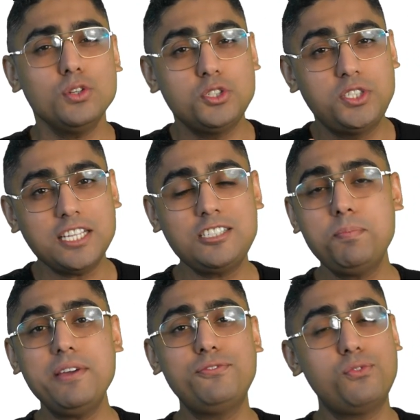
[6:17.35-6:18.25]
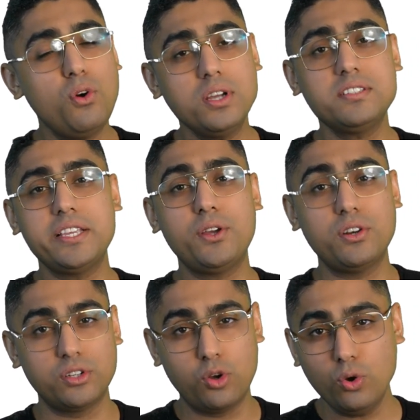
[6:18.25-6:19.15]
So just by focusing
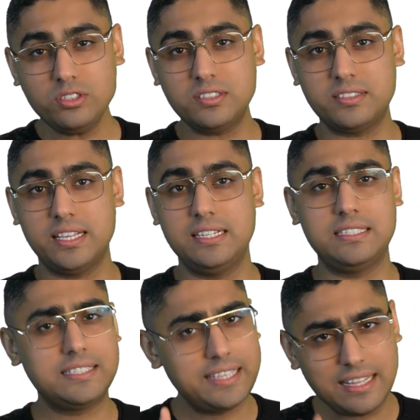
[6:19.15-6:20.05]
on ghost cells,